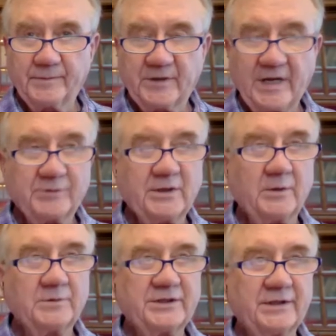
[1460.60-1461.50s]
Dow
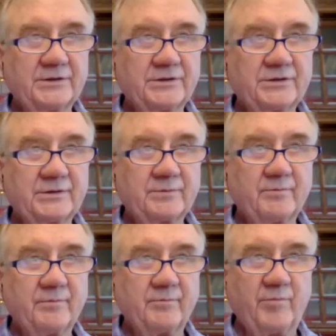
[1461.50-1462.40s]
Jones is
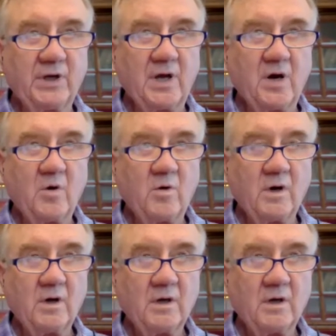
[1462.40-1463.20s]
below,